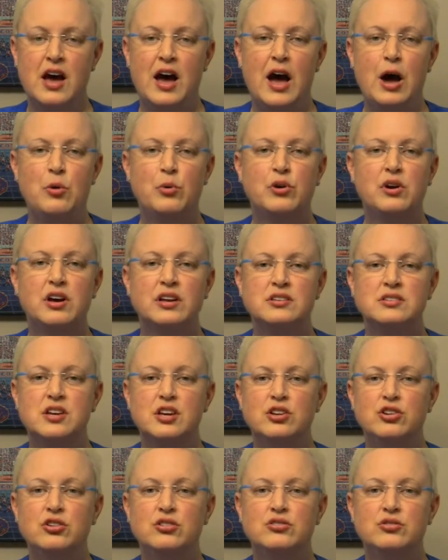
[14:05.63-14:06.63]
I will
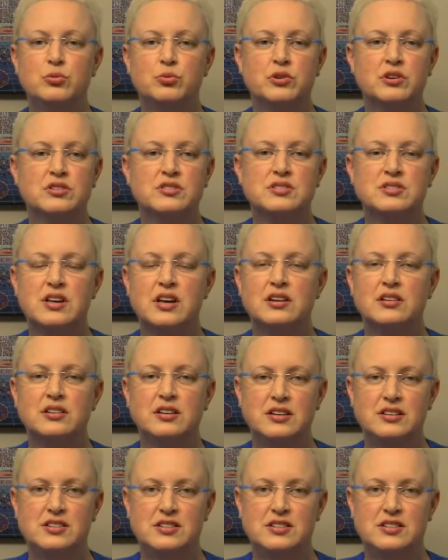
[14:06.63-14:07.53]
continue to work steadily